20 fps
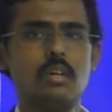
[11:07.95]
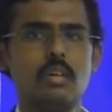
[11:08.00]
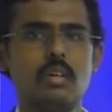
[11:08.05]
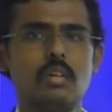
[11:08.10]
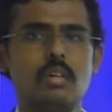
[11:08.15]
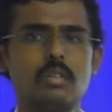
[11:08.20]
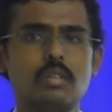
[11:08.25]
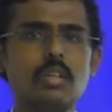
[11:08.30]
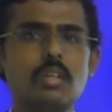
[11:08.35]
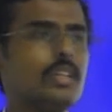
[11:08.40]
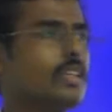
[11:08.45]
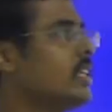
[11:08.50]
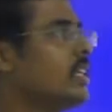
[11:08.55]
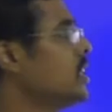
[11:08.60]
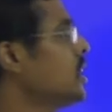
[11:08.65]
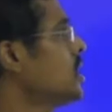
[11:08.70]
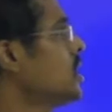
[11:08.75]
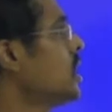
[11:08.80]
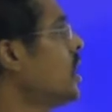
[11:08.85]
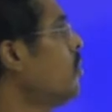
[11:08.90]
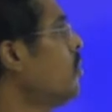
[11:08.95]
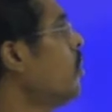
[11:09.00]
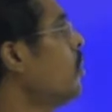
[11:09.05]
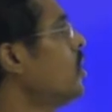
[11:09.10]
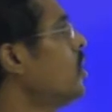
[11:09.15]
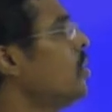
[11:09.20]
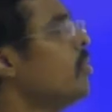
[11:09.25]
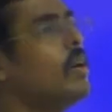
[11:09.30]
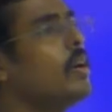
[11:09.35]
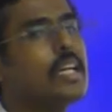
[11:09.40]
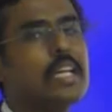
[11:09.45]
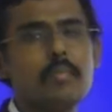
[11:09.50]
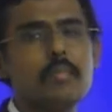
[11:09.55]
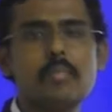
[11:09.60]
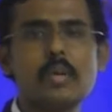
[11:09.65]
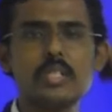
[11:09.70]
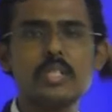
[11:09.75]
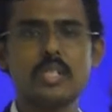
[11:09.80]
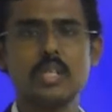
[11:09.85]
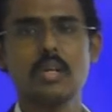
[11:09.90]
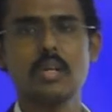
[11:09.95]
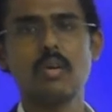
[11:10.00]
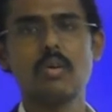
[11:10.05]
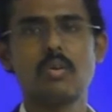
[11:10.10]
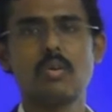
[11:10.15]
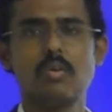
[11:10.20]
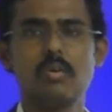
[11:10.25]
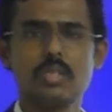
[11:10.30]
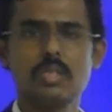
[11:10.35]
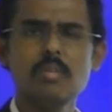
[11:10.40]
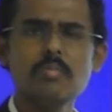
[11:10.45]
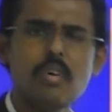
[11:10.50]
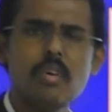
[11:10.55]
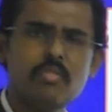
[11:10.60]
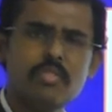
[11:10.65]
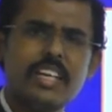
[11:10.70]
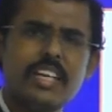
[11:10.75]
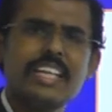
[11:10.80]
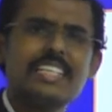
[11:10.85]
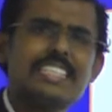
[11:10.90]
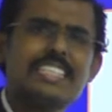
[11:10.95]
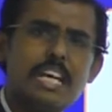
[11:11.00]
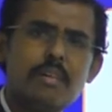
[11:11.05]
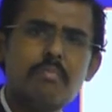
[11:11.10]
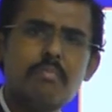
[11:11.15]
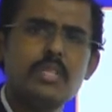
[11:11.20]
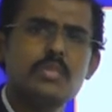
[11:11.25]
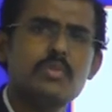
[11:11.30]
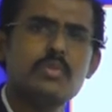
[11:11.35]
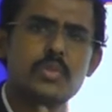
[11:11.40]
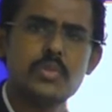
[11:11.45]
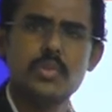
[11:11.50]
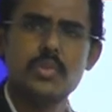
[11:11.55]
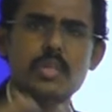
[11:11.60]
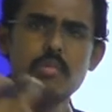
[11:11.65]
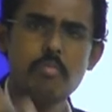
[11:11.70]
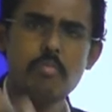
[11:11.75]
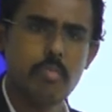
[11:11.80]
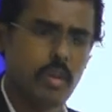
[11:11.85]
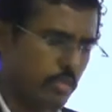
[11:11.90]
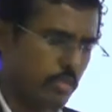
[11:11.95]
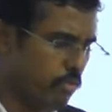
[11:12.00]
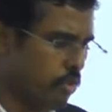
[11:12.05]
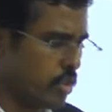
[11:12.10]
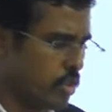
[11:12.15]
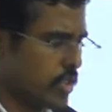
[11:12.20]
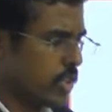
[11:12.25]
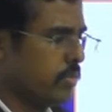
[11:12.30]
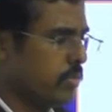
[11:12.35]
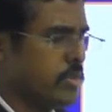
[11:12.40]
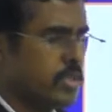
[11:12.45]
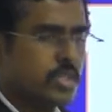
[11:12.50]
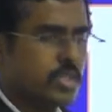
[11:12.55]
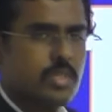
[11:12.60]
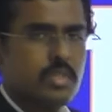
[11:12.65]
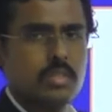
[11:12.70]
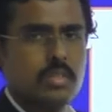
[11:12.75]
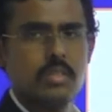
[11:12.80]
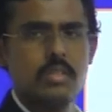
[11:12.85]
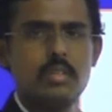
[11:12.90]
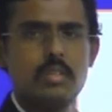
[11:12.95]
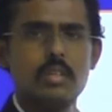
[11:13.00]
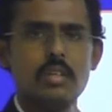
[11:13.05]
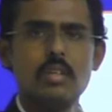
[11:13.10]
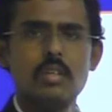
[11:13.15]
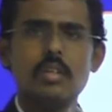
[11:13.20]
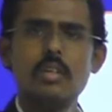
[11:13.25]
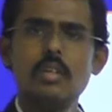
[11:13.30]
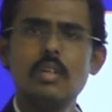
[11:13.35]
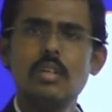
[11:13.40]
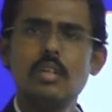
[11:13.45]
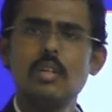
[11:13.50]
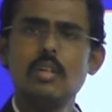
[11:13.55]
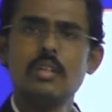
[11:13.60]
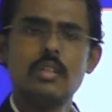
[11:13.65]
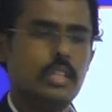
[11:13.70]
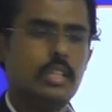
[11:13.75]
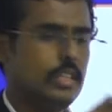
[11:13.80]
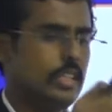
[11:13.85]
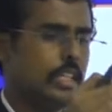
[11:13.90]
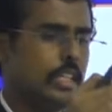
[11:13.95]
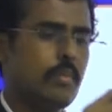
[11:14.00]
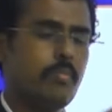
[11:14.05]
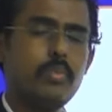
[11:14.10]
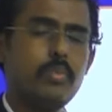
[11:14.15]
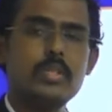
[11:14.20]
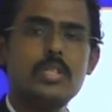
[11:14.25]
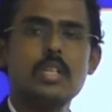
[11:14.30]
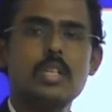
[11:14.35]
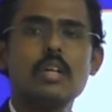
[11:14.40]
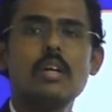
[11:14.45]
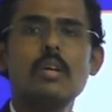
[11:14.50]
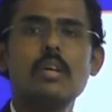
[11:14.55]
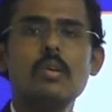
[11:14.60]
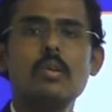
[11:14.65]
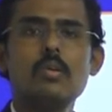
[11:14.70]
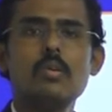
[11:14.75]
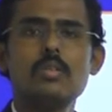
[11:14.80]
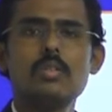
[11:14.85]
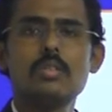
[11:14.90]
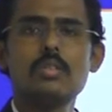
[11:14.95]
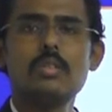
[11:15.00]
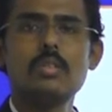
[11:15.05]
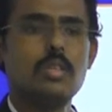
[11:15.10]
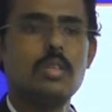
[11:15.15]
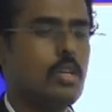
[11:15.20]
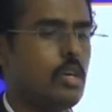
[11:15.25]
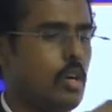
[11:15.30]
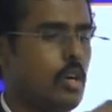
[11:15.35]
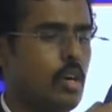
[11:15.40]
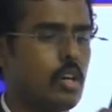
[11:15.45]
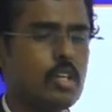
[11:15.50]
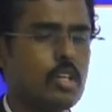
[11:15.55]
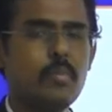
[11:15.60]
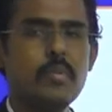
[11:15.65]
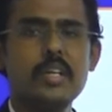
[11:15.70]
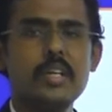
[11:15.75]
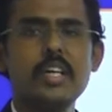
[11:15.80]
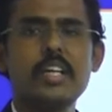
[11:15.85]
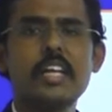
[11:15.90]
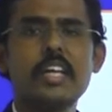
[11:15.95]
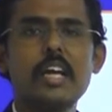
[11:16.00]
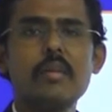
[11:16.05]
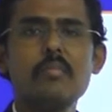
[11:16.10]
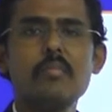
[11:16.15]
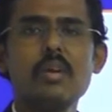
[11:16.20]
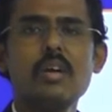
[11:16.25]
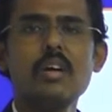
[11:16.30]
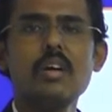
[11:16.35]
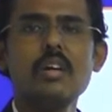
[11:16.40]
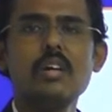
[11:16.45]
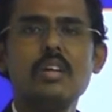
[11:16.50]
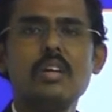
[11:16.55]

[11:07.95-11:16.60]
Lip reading: So this is about our temperature control. Some of the examples we should remember: washing machines, then the temperature controls, automated camera.